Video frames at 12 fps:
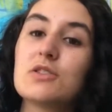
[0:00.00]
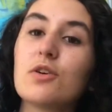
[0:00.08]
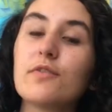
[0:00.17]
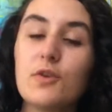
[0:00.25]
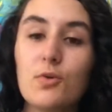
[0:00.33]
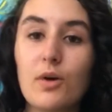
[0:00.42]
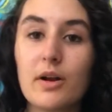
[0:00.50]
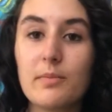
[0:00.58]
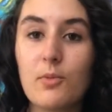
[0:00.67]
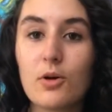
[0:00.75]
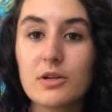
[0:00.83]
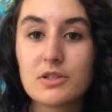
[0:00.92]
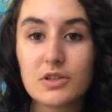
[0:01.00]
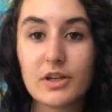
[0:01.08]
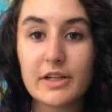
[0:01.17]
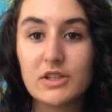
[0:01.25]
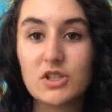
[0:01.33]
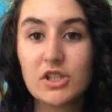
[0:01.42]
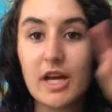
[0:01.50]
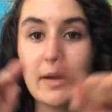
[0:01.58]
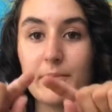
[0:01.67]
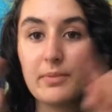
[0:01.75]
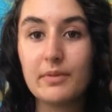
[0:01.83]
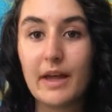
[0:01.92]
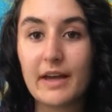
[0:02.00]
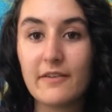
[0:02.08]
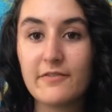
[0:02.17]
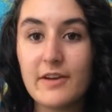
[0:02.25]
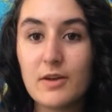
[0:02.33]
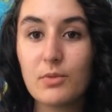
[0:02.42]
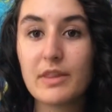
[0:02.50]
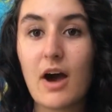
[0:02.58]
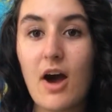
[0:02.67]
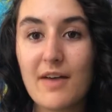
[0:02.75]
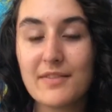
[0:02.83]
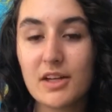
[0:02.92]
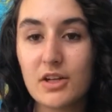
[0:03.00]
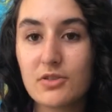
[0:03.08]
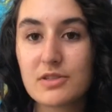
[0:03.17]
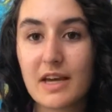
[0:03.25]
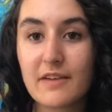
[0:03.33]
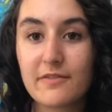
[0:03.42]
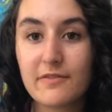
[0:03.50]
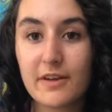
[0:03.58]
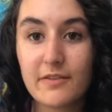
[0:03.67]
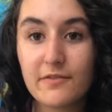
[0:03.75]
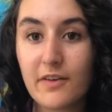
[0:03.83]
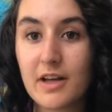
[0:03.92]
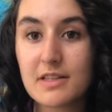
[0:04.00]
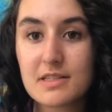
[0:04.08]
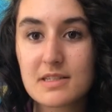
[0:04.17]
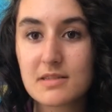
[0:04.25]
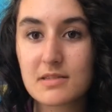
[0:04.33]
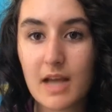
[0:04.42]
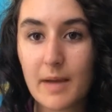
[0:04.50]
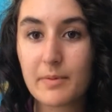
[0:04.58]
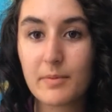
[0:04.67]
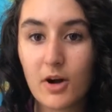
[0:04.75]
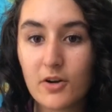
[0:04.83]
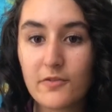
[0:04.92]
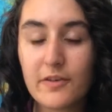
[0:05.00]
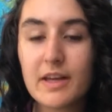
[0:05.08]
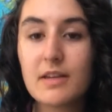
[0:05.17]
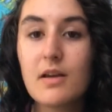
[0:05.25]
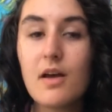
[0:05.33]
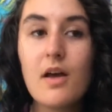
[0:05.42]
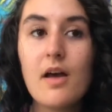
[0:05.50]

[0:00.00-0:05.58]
So if you want a more sturdy shape like a fin without having to use like fin funds type of monofin,